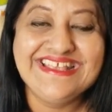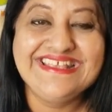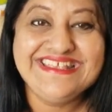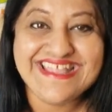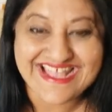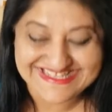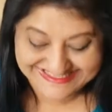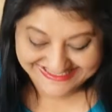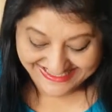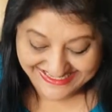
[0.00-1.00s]

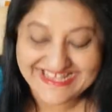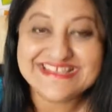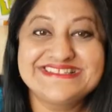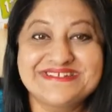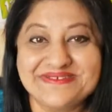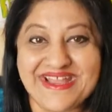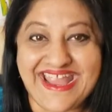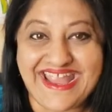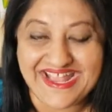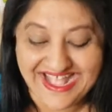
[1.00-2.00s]
Yes, it is
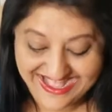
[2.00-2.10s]
gray.